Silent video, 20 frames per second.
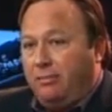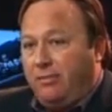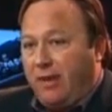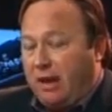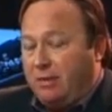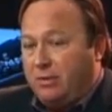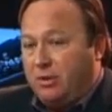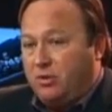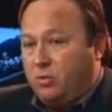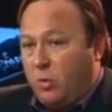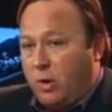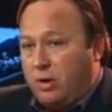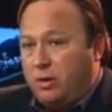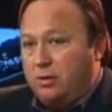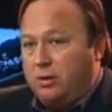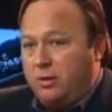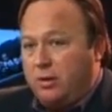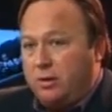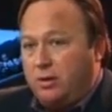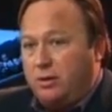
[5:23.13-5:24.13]
famous
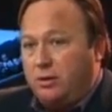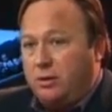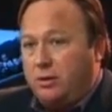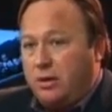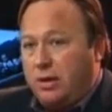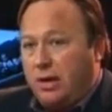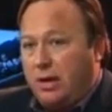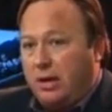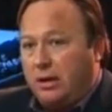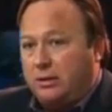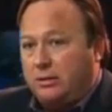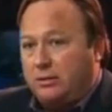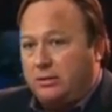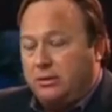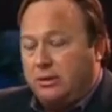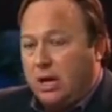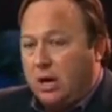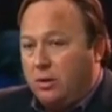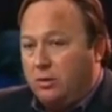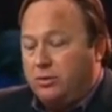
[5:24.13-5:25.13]
witnesses,
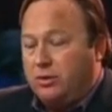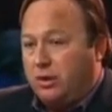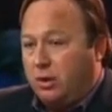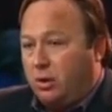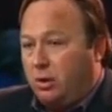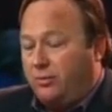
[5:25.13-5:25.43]
Cohen's